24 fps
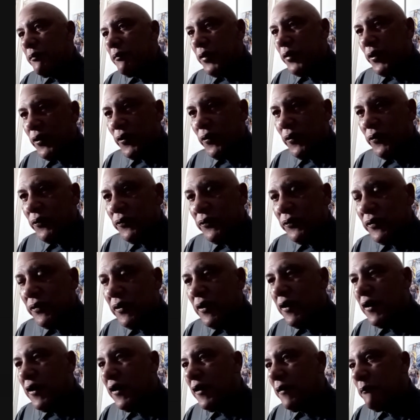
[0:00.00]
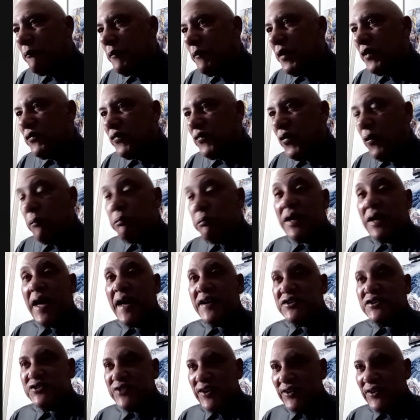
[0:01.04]
Pearl Monroe,
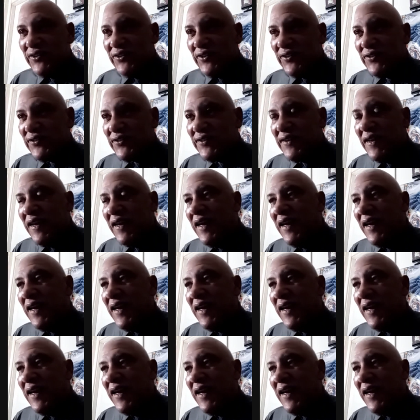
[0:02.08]
Black Jesus.